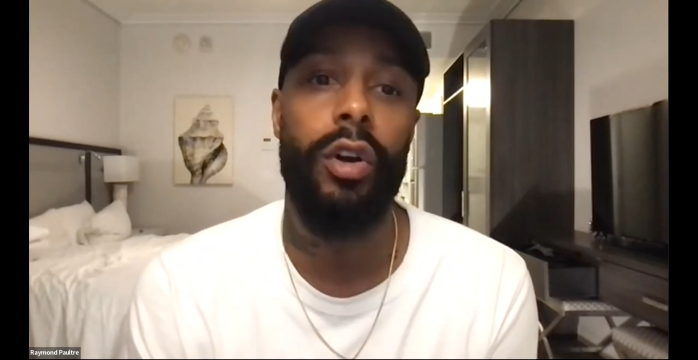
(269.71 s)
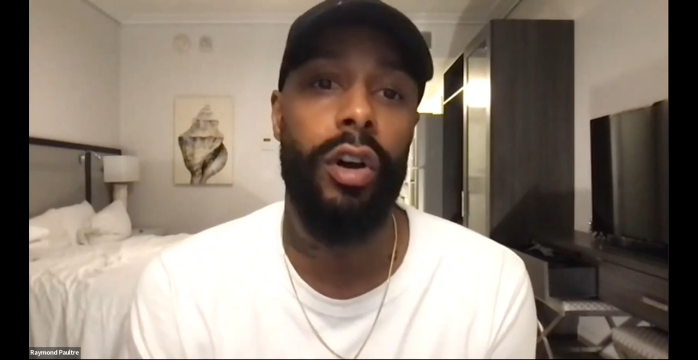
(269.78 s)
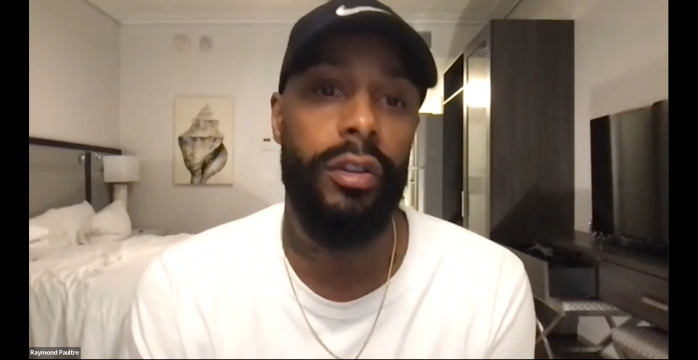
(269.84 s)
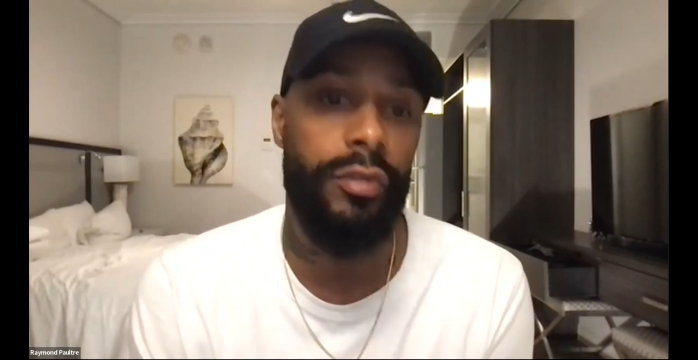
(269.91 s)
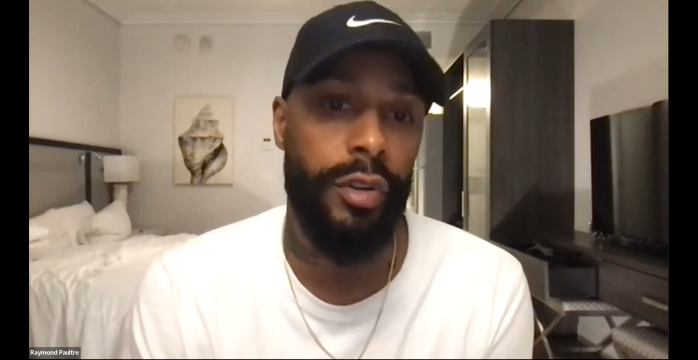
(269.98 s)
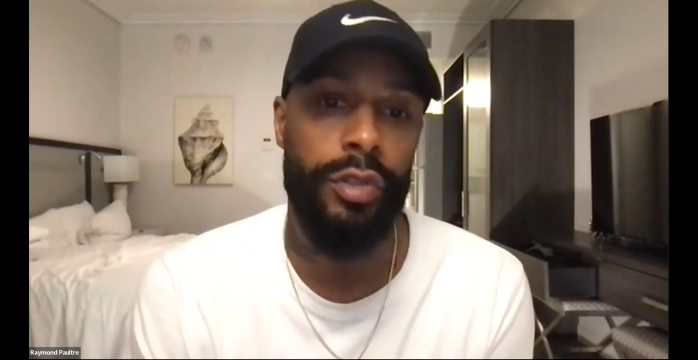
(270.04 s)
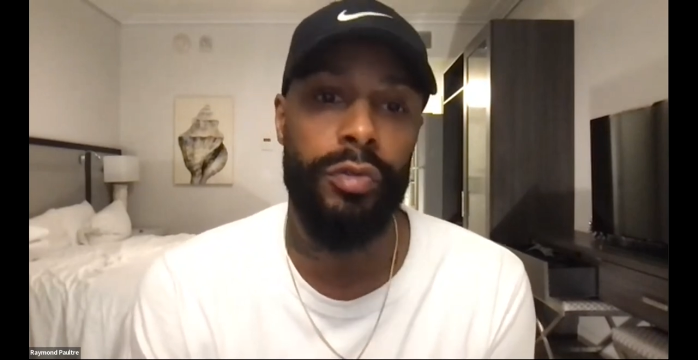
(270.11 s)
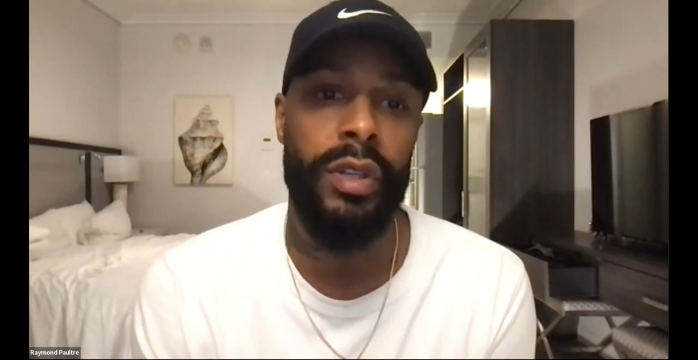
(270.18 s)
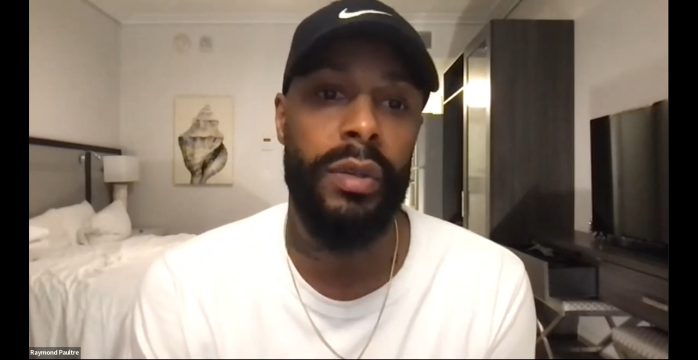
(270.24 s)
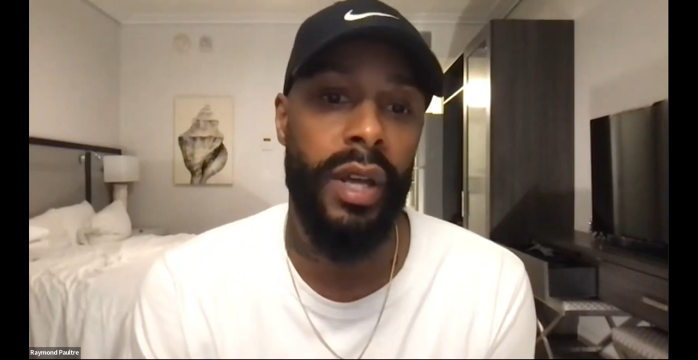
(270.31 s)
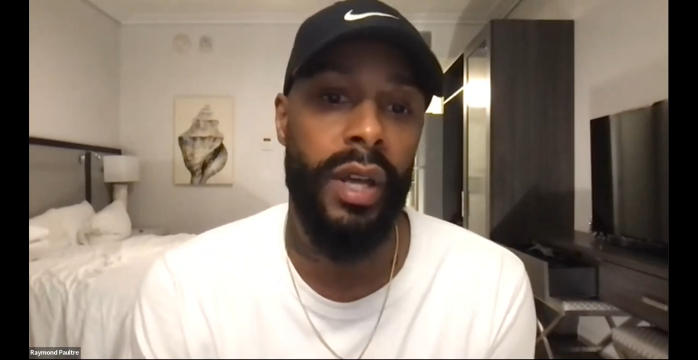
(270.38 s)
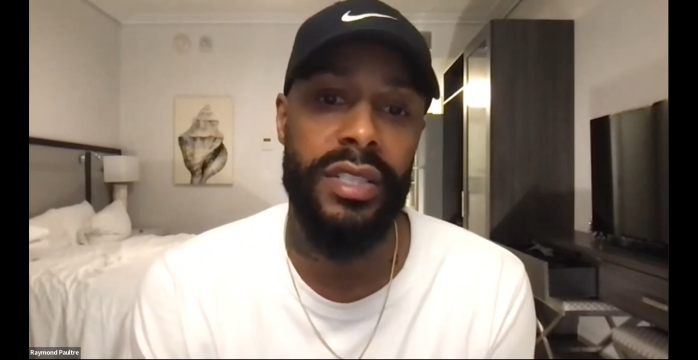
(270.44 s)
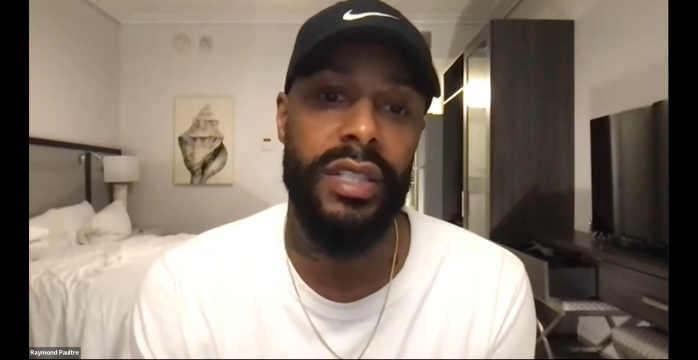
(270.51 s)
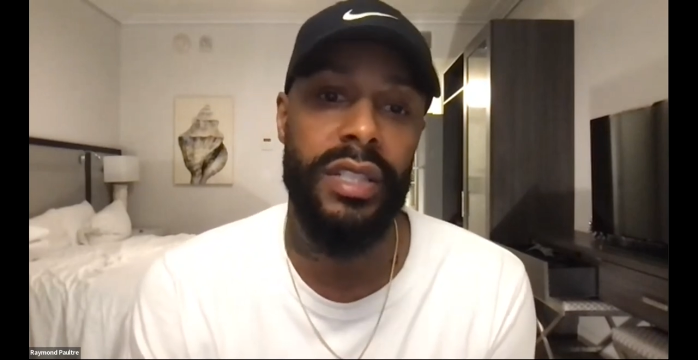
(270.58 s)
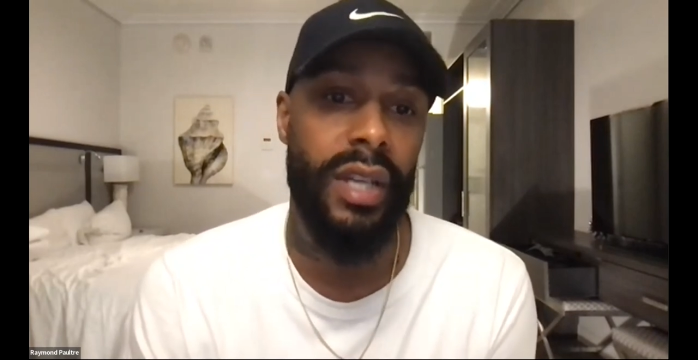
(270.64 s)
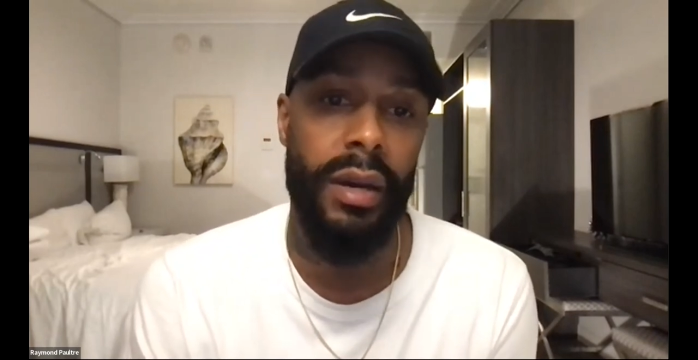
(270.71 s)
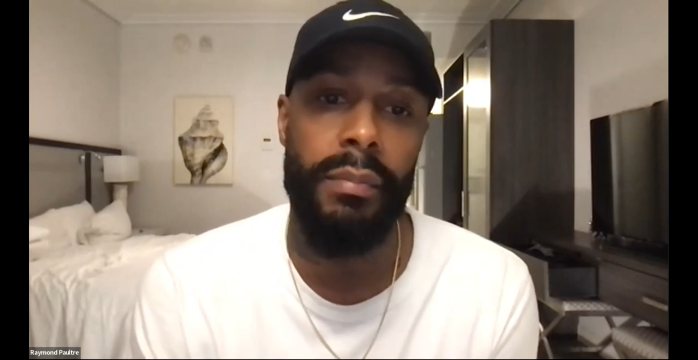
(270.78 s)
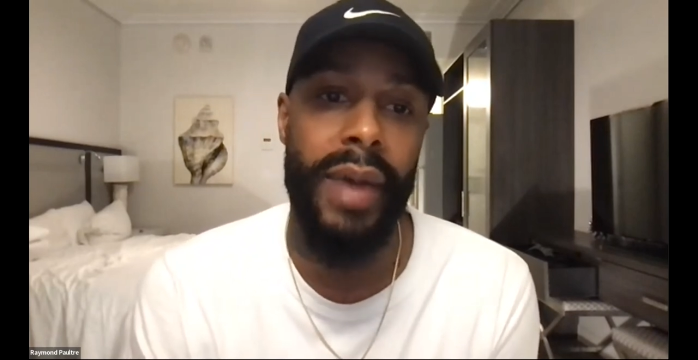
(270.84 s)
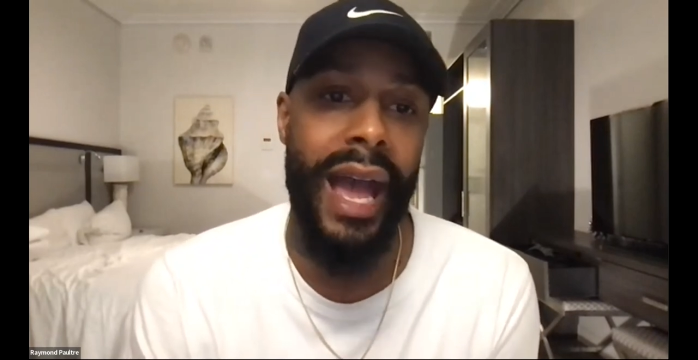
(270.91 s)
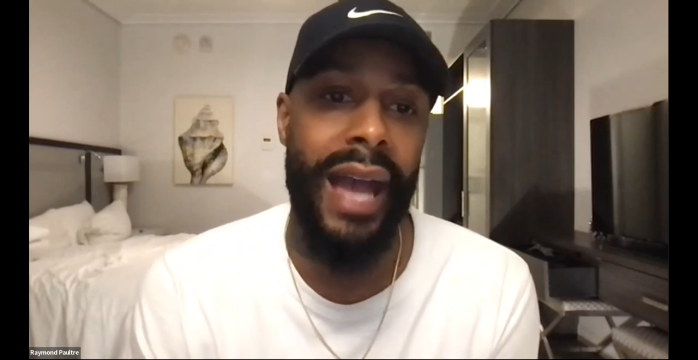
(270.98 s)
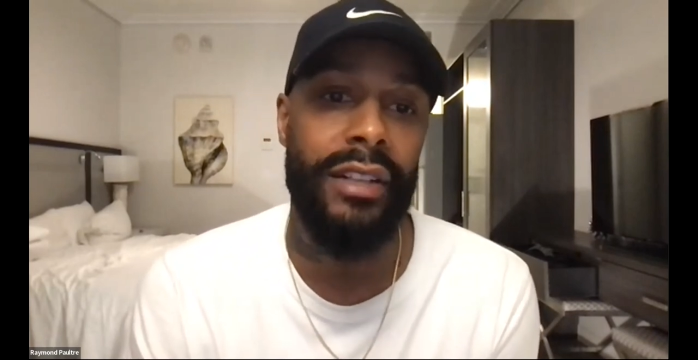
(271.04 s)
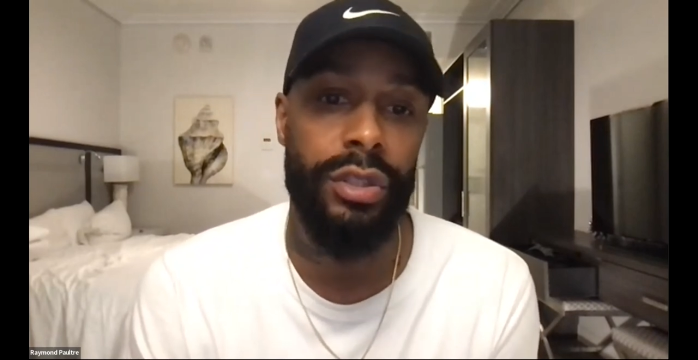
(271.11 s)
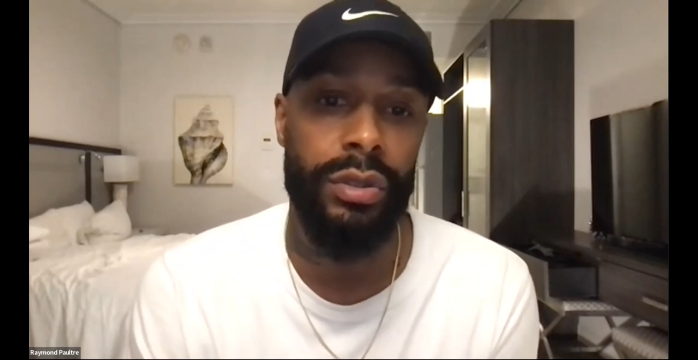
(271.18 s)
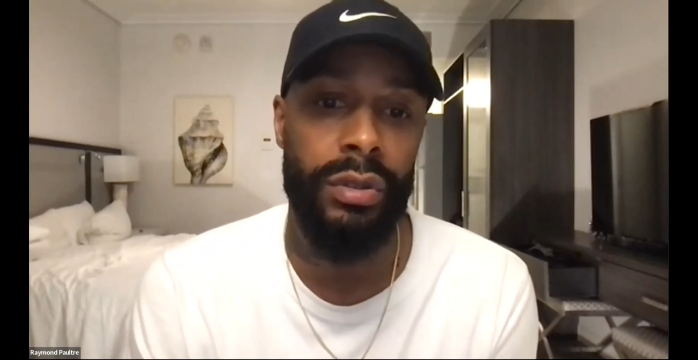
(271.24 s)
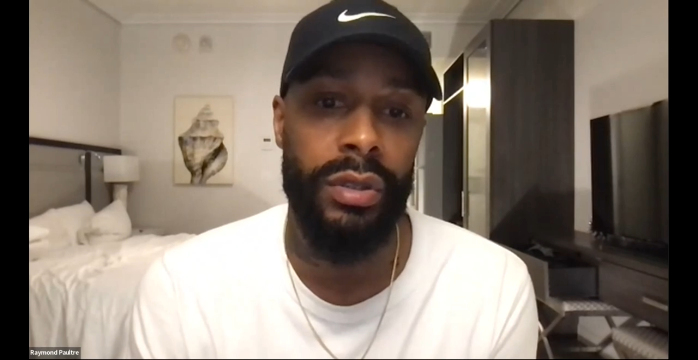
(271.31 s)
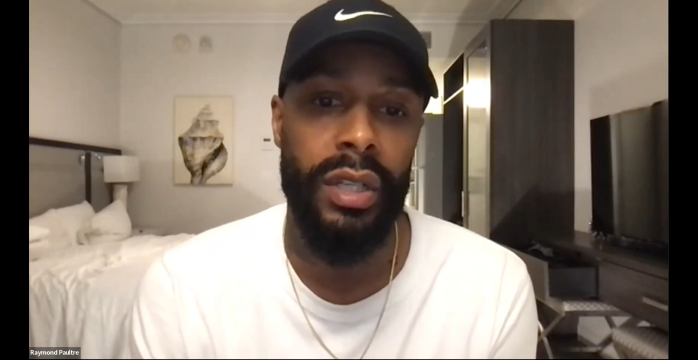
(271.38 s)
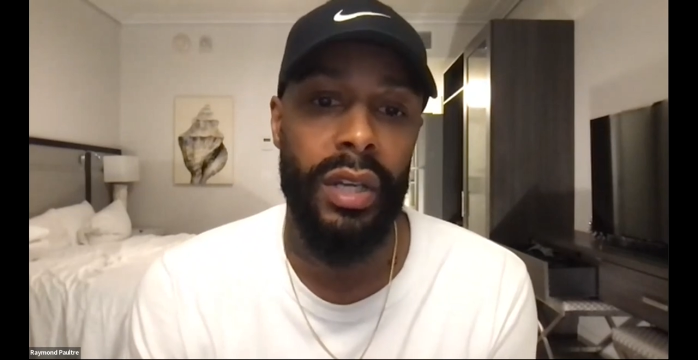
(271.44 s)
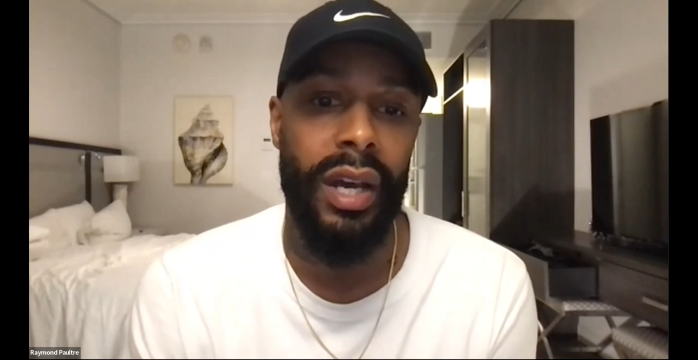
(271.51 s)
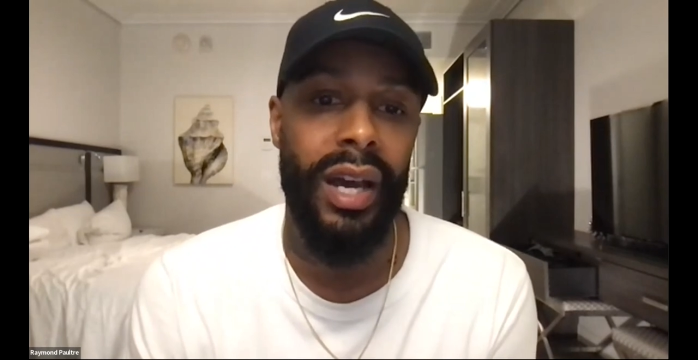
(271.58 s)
on for 3 months and come back to.